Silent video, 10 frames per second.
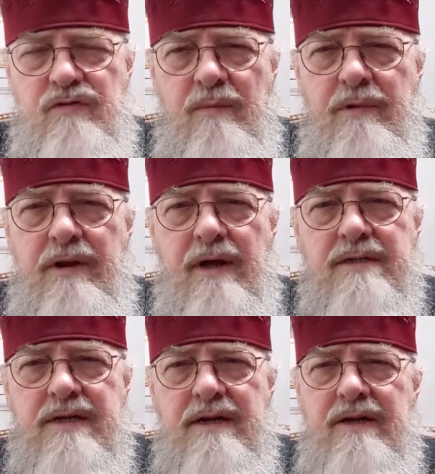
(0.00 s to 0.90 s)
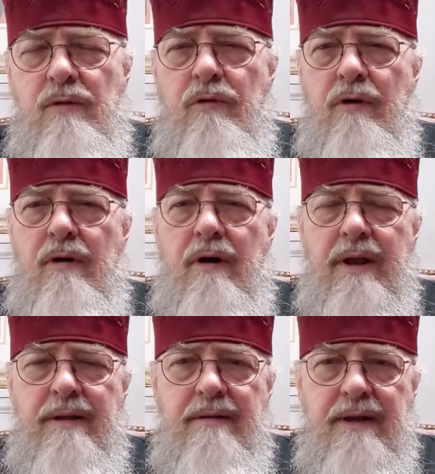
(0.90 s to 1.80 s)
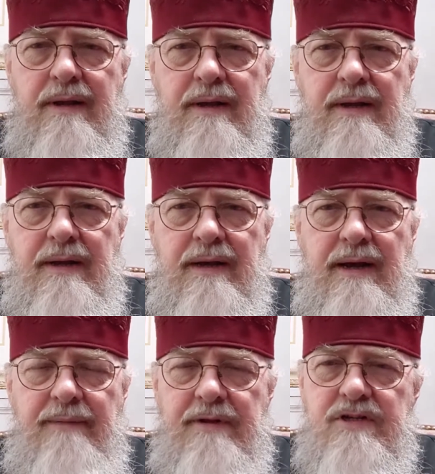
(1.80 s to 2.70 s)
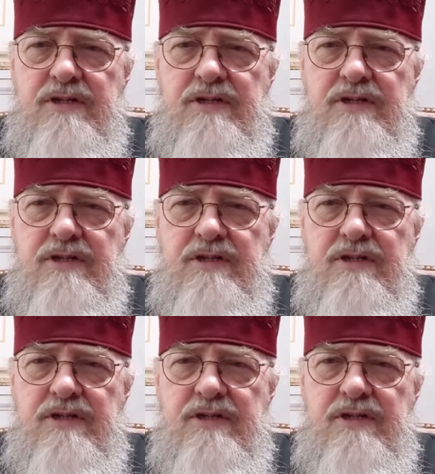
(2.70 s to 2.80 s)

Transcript: from dusk until dawn, and that